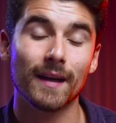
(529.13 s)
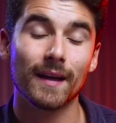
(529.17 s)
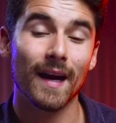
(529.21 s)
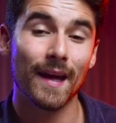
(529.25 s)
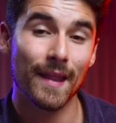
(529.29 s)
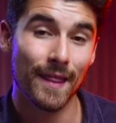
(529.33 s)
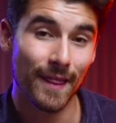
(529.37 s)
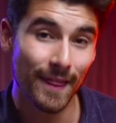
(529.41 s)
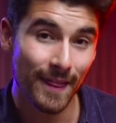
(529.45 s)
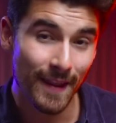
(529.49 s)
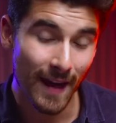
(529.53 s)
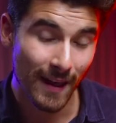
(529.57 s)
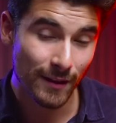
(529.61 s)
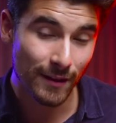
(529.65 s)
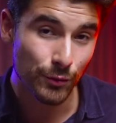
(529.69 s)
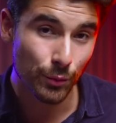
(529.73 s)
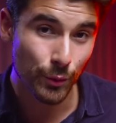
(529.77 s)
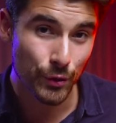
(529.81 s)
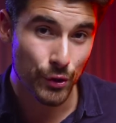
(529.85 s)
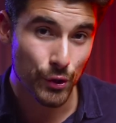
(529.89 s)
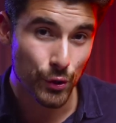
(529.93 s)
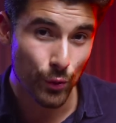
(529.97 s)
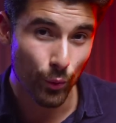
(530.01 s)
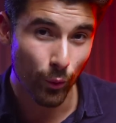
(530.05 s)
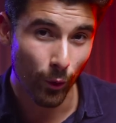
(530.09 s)
And that's
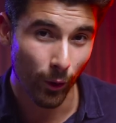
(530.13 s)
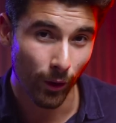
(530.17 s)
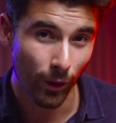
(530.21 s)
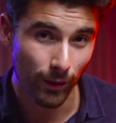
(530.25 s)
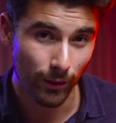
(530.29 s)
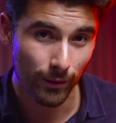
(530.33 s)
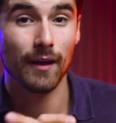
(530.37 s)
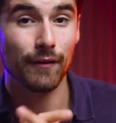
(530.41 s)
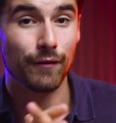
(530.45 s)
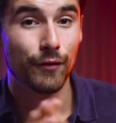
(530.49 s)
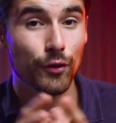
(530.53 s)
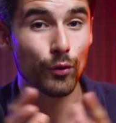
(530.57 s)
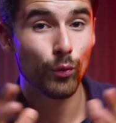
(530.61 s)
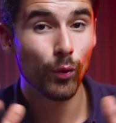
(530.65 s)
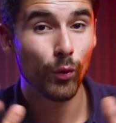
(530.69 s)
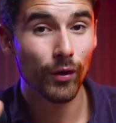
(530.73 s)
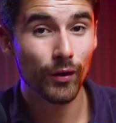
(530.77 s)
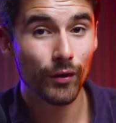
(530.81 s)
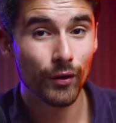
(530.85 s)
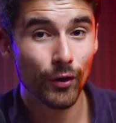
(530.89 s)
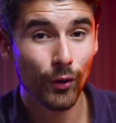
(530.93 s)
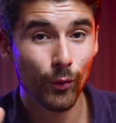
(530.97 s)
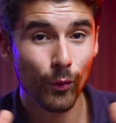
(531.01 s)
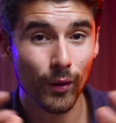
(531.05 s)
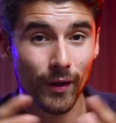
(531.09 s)
what you want. If you
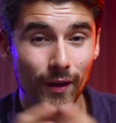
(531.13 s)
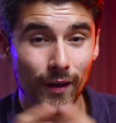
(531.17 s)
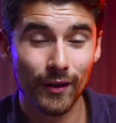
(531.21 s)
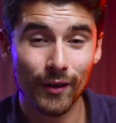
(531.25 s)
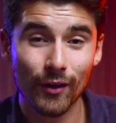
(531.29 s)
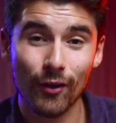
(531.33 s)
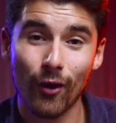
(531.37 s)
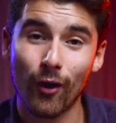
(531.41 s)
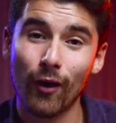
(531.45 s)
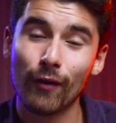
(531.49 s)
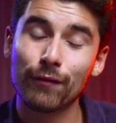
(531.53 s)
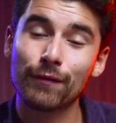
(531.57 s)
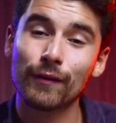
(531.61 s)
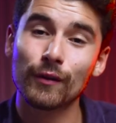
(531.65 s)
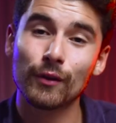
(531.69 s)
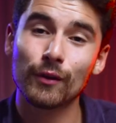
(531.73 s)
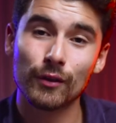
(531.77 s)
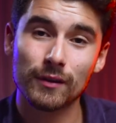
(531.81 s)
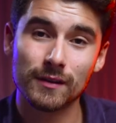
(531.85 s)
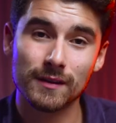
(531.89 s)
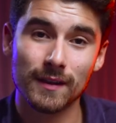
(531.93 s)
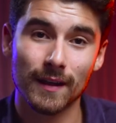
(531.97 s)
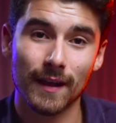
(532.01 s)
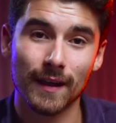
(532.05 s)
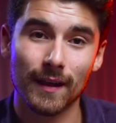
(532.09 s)
want to know what a good offer
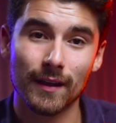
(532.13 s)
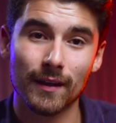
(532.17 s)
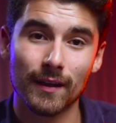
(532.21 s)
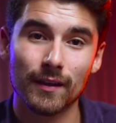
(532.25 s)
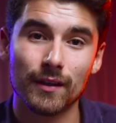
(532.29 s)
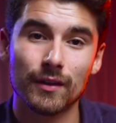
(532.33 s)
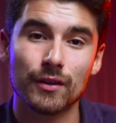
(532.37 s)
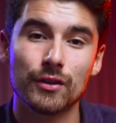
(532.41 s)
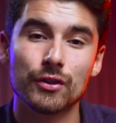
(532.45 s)
looks like,